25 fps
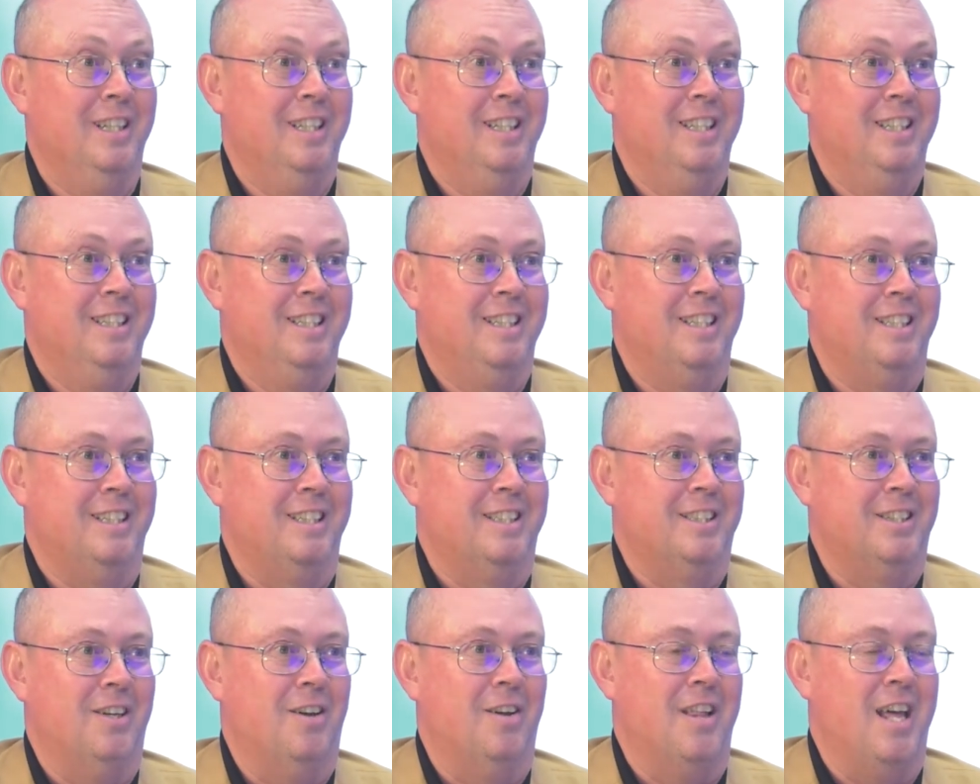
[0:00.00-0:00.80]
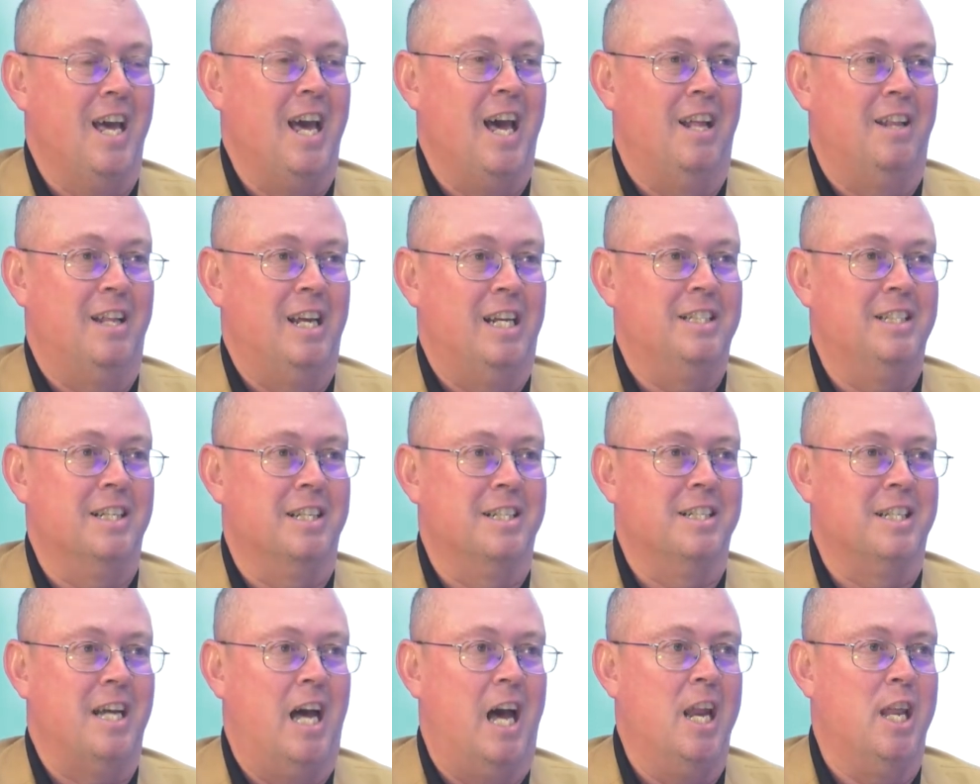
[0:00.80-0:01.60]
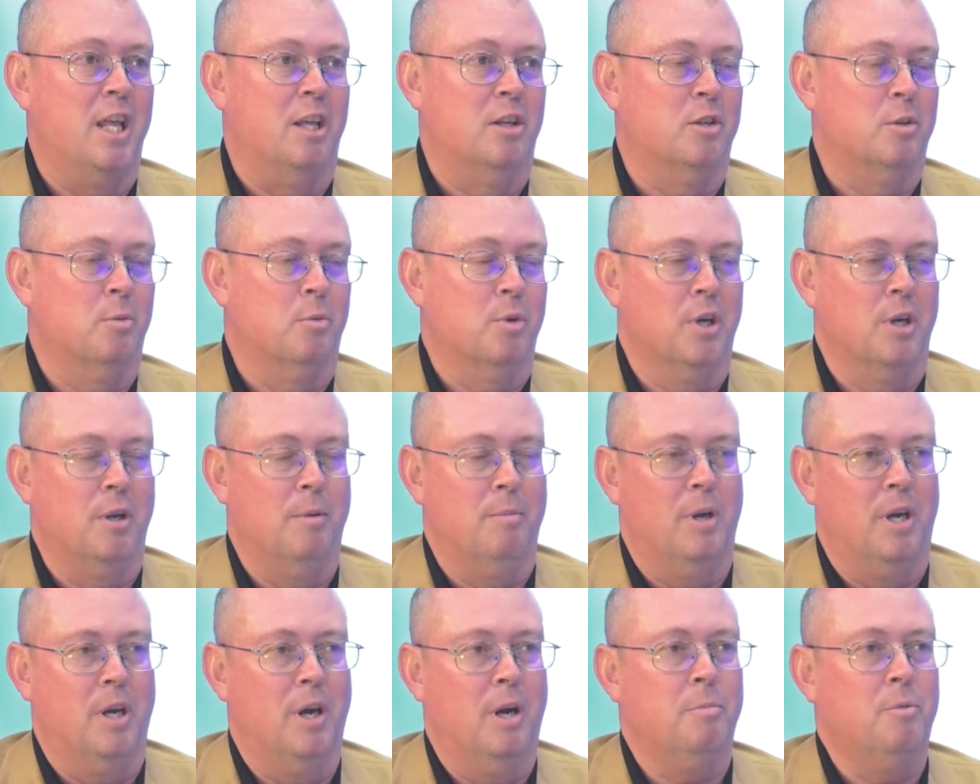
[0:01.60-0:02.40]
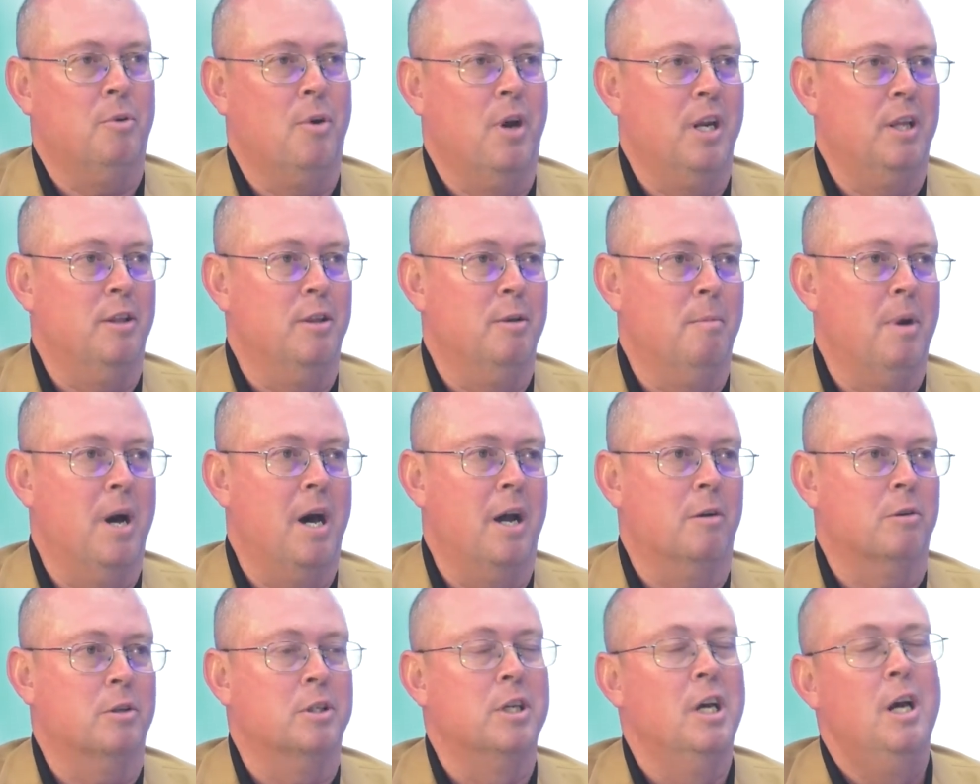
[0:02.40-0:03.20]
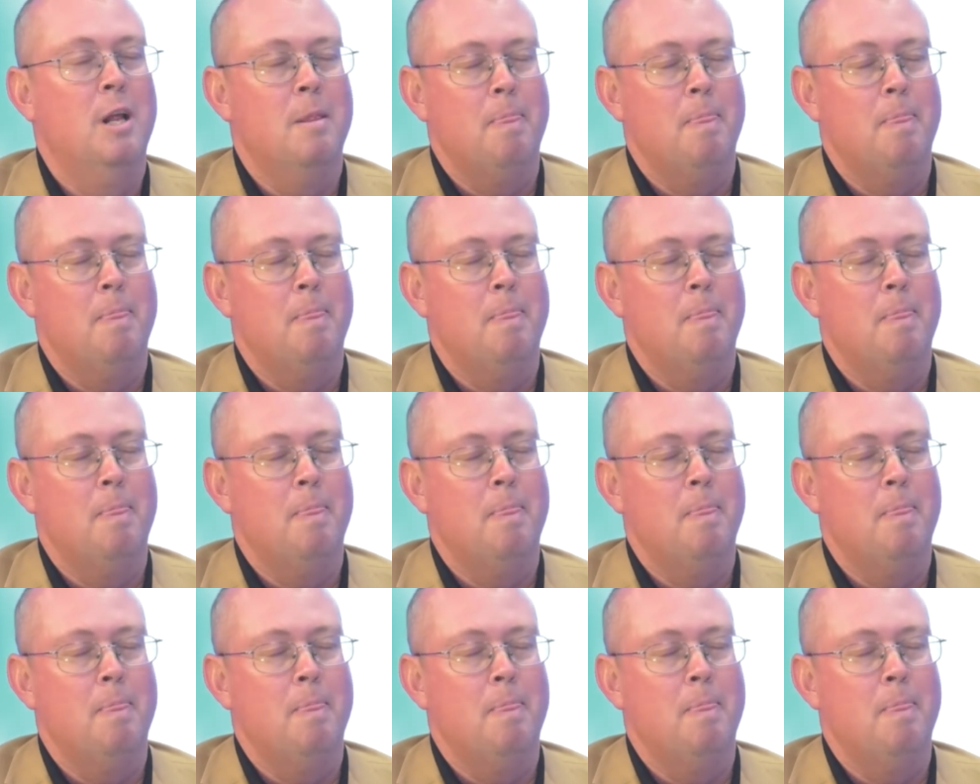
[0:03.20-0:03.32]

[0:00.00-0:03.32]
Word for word: Yeah. You saw that. That's yeah. exciting. So, we're going to be upgrading the models.